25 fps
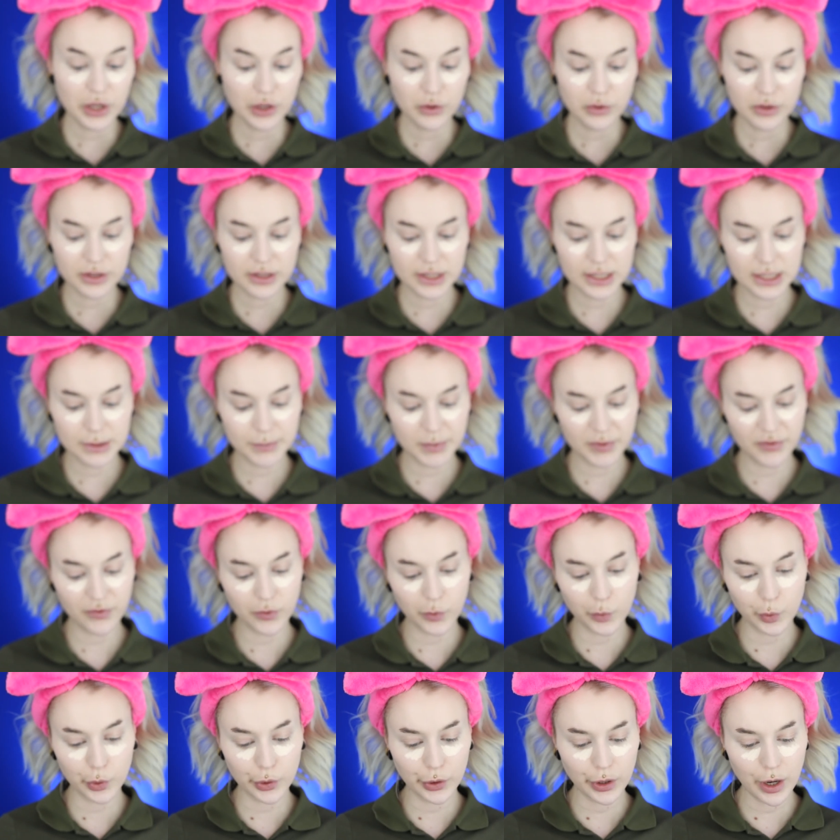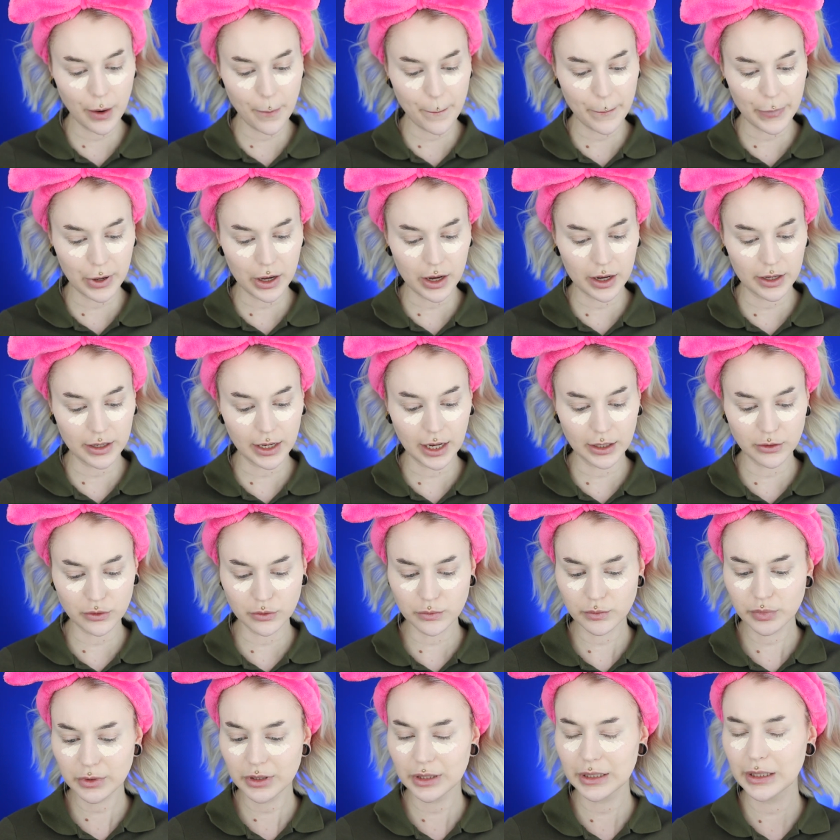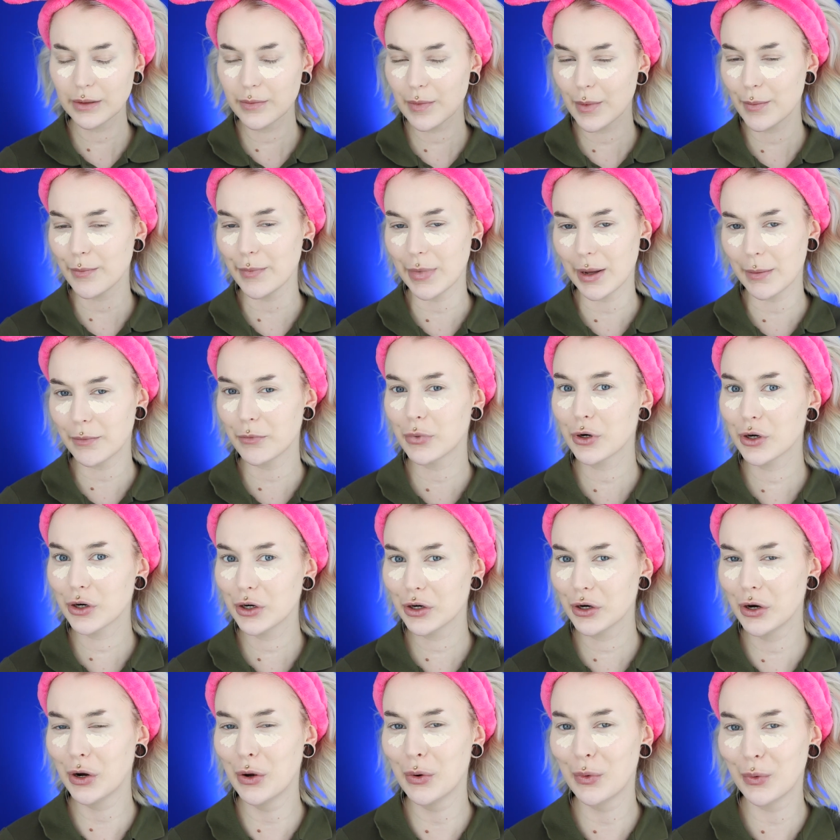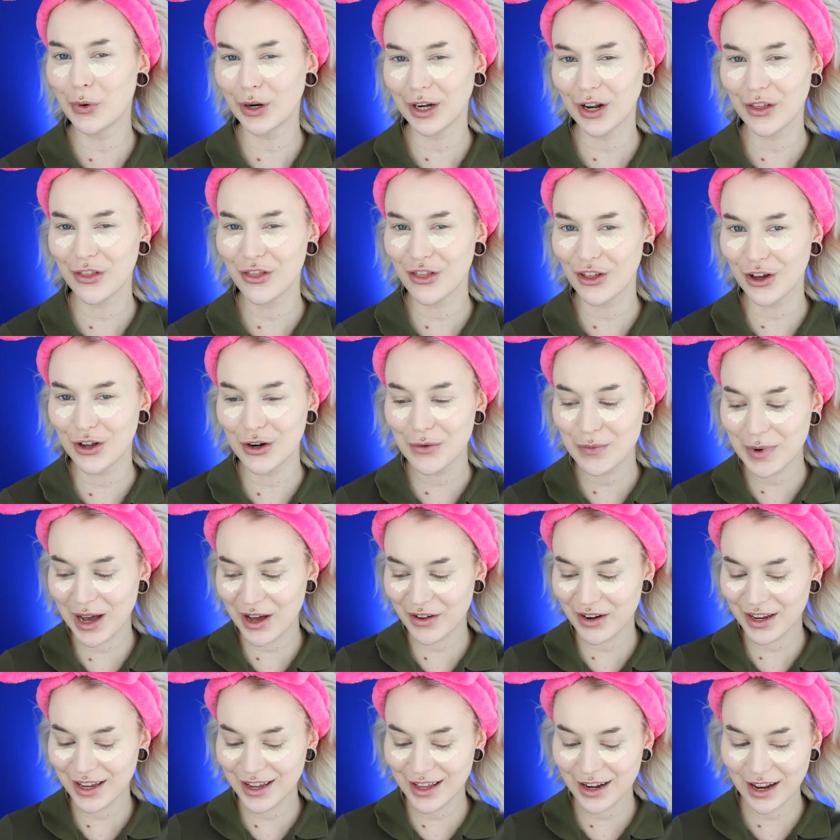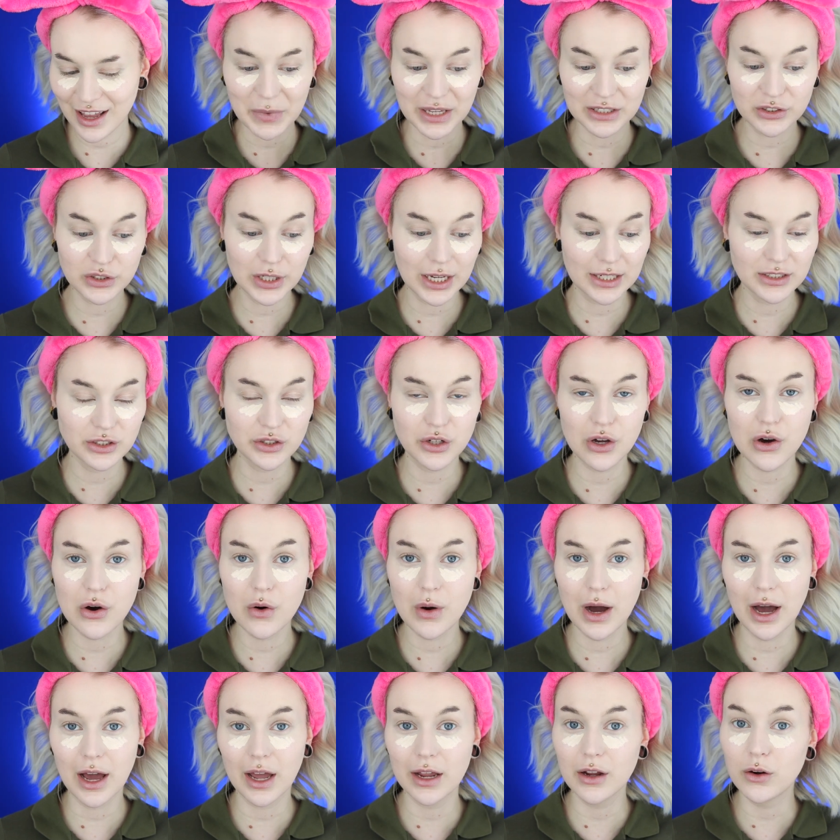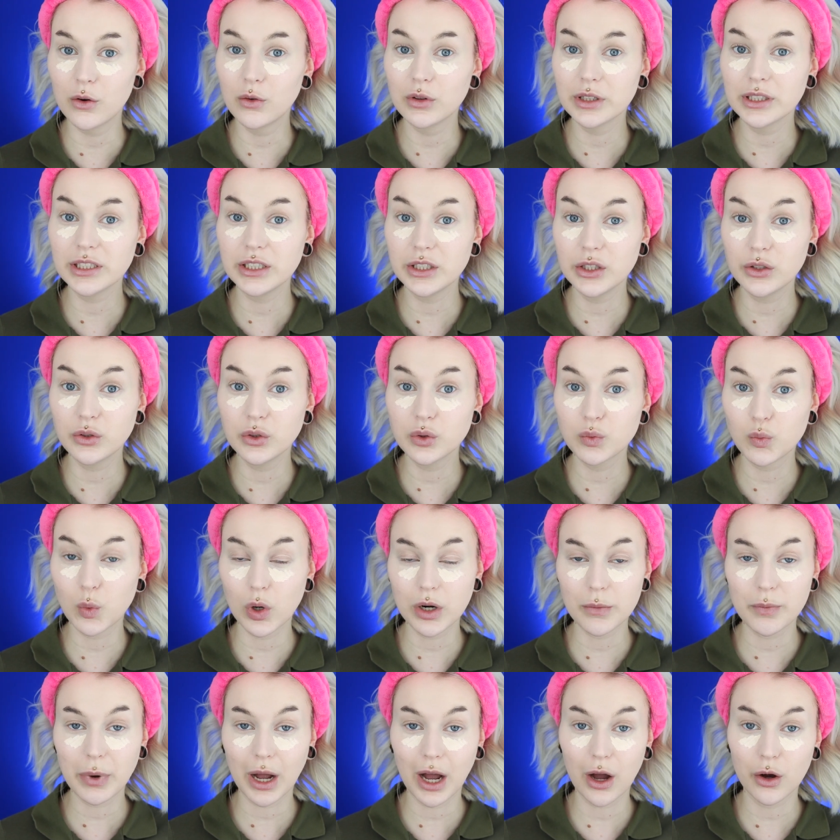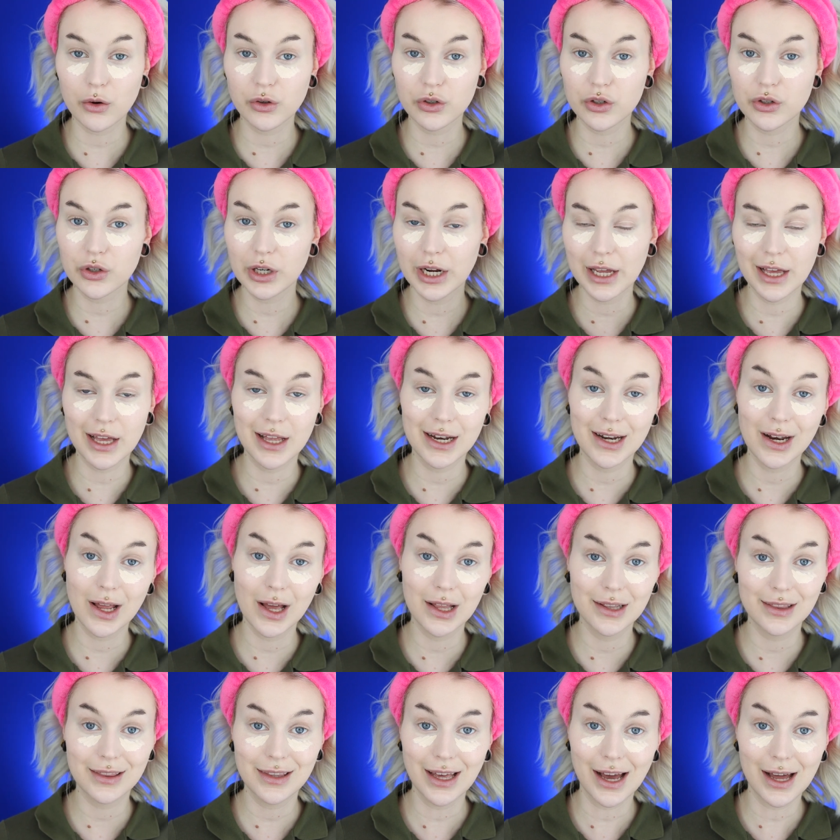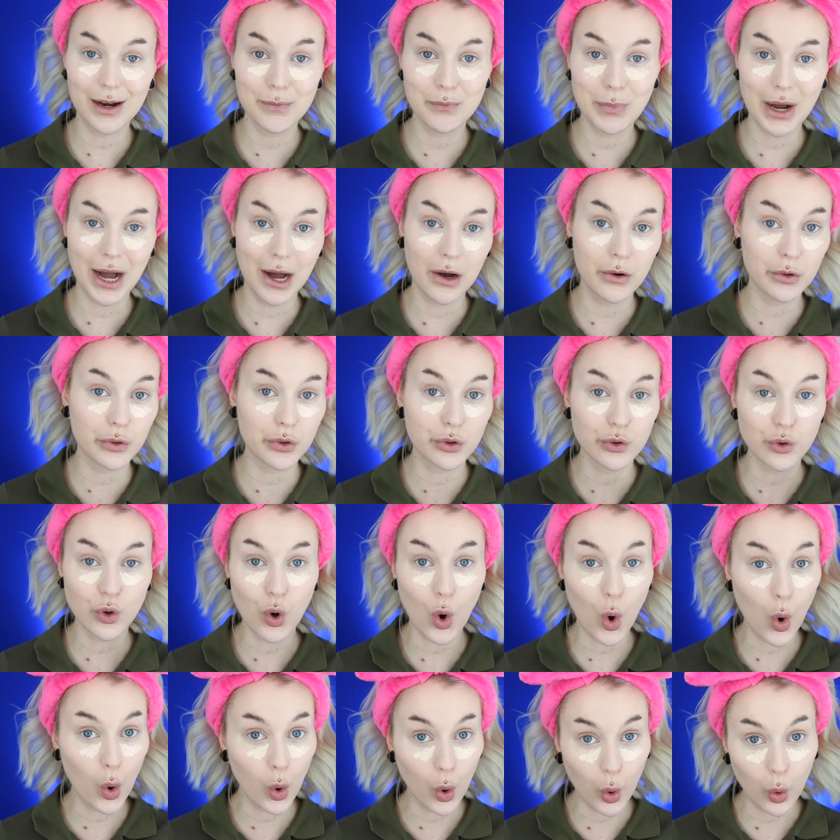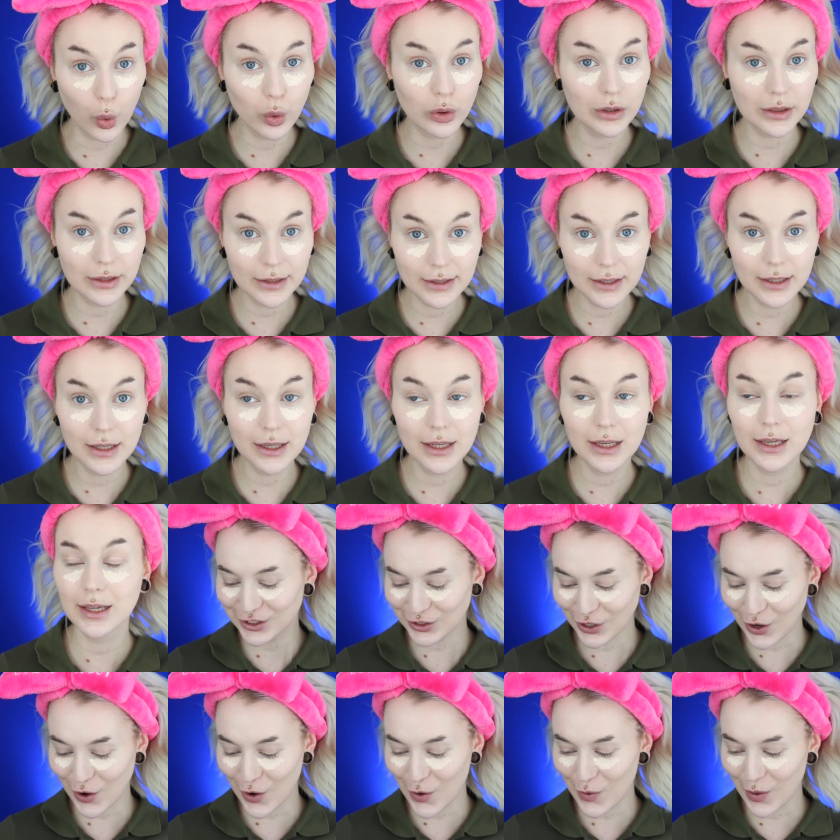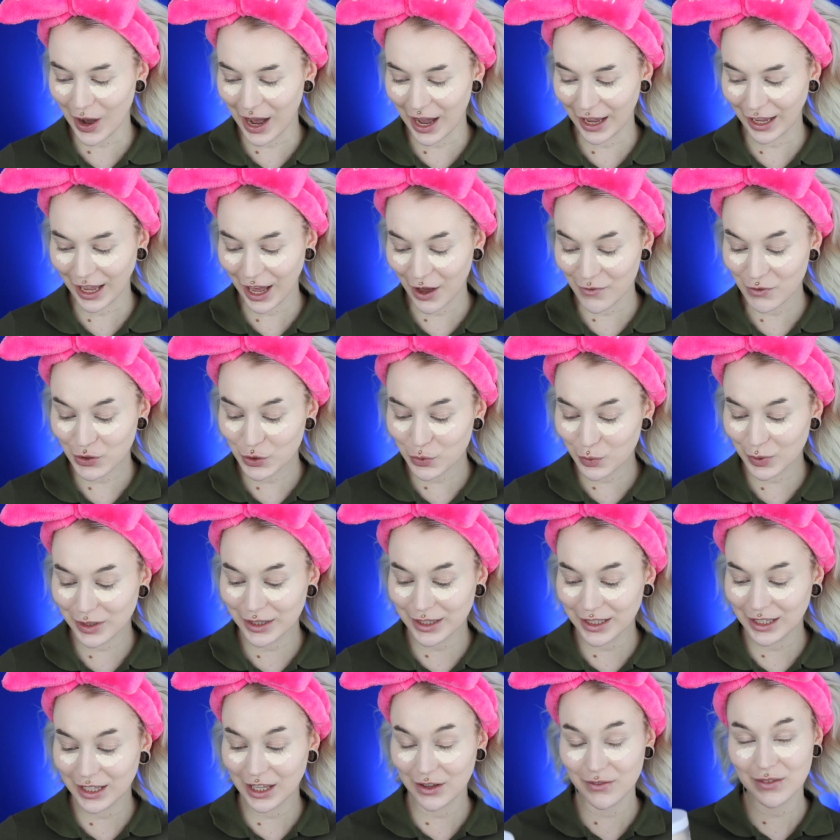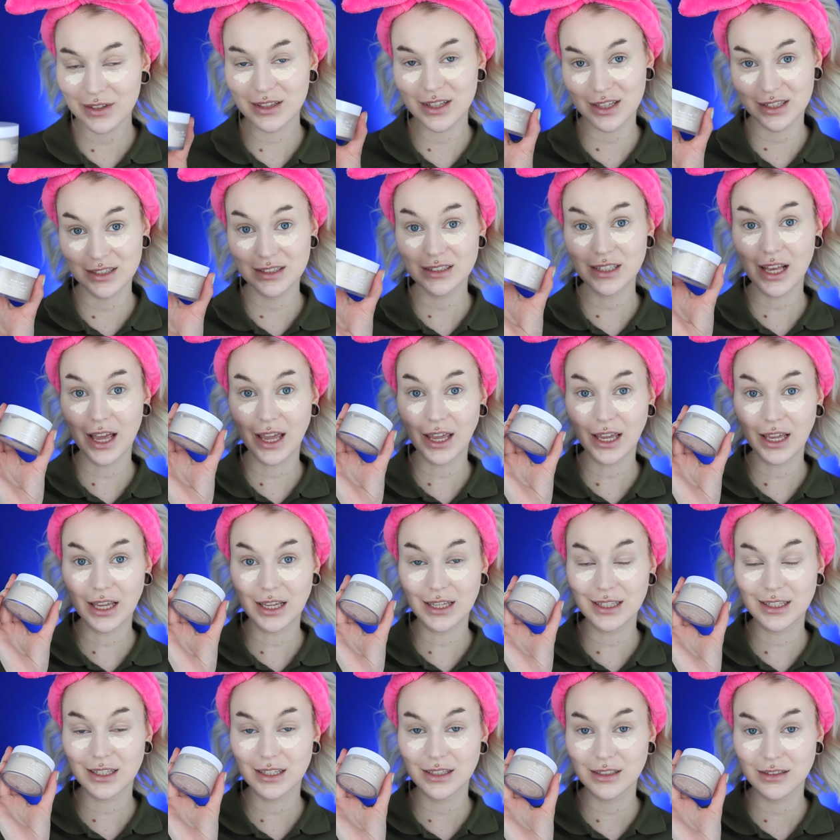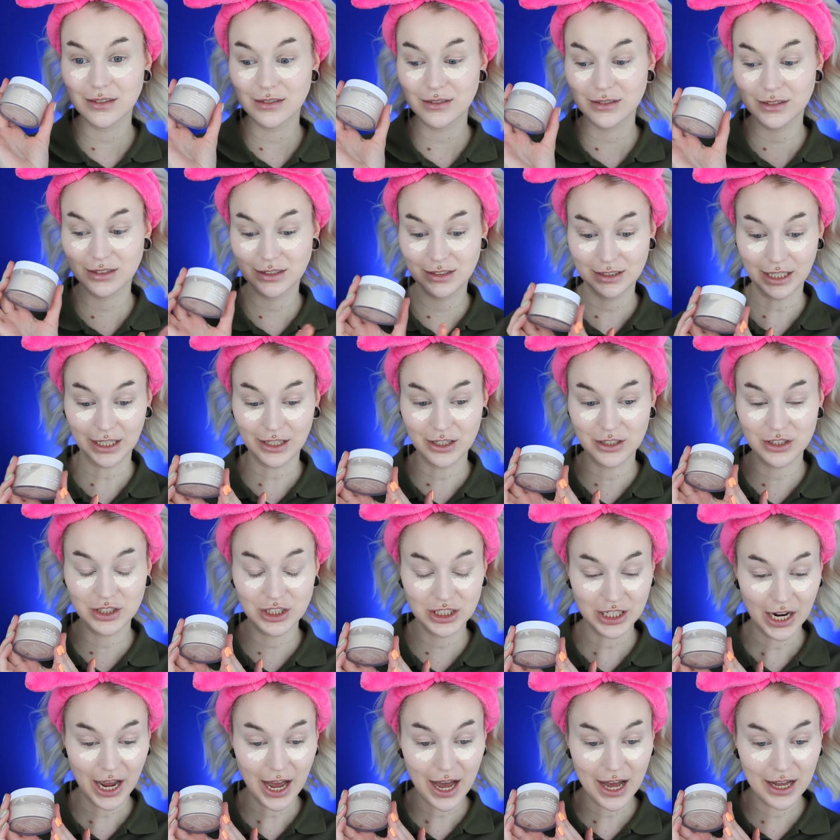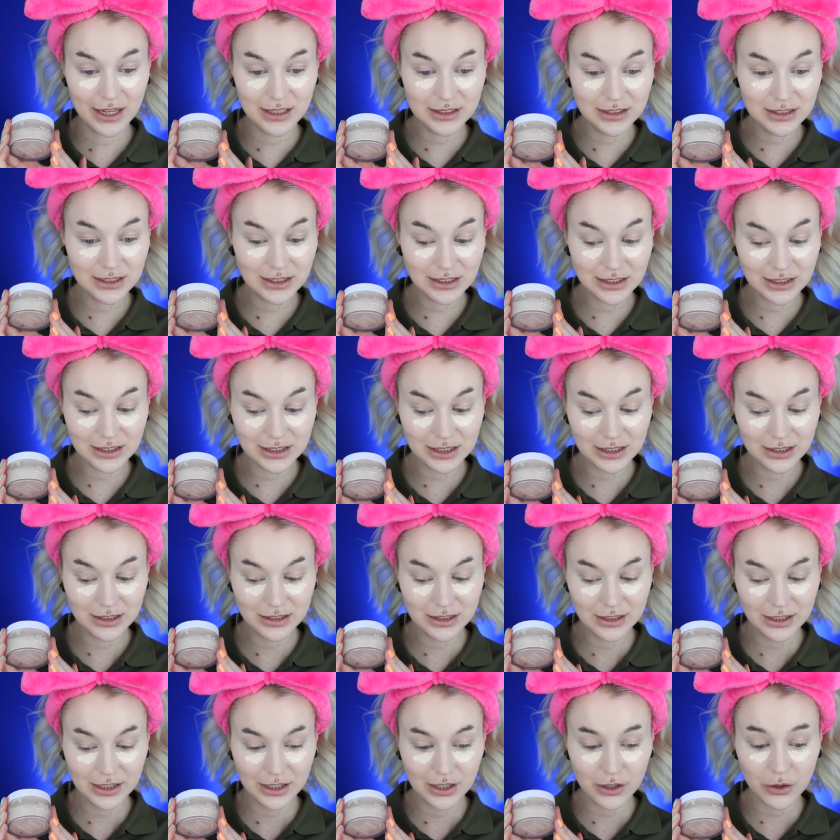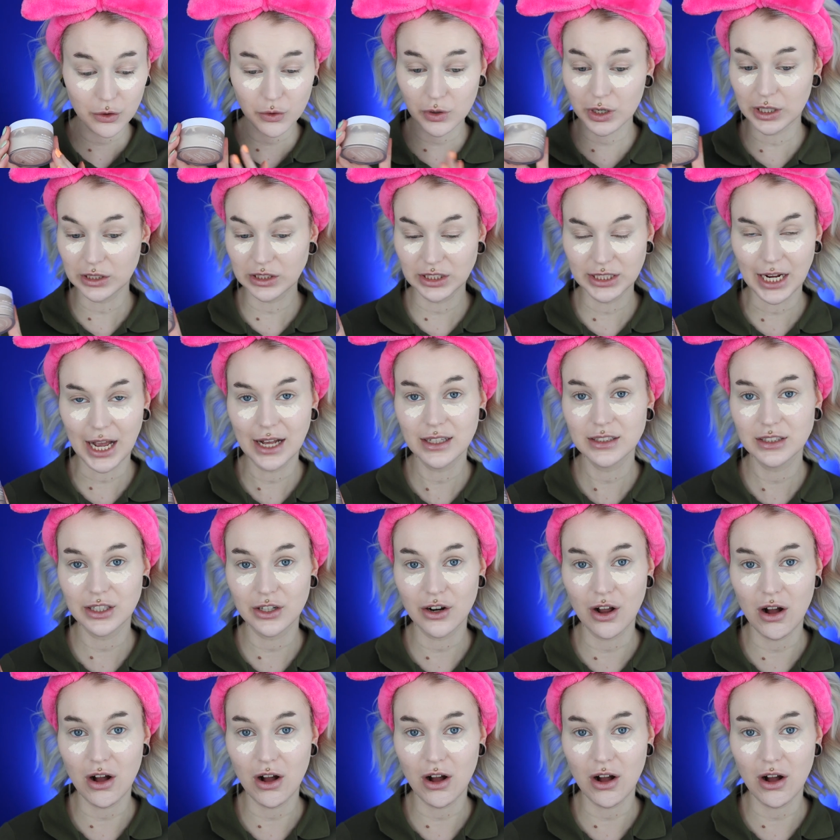used this before, but I don't really remember what I thought about it. As you guys know, I only use one powder and that powder only. So I haven't really given this a second chance or a chance at